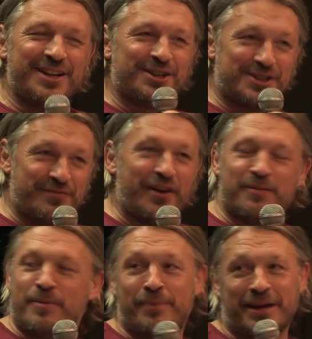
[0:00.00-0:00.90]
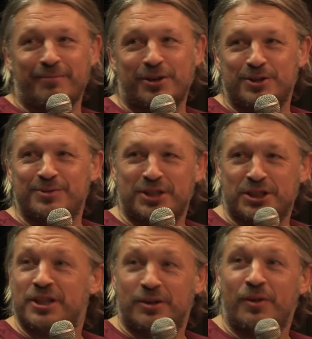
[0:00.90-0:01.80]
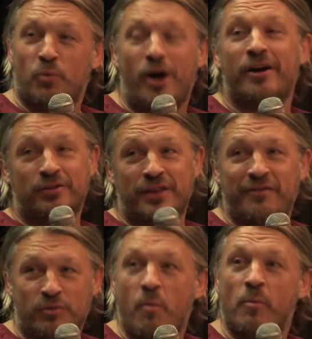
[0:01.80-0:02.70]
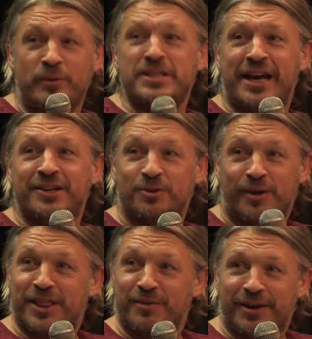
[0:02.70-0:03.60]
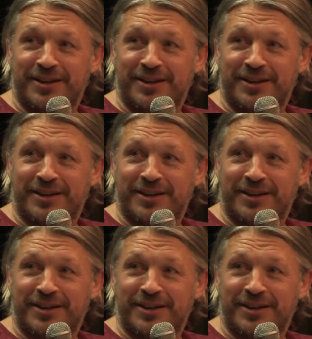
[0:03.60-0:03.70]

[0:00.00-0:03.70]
Because if I'd been picking the mushrooms just in the wild, everyone would be dead who ate them.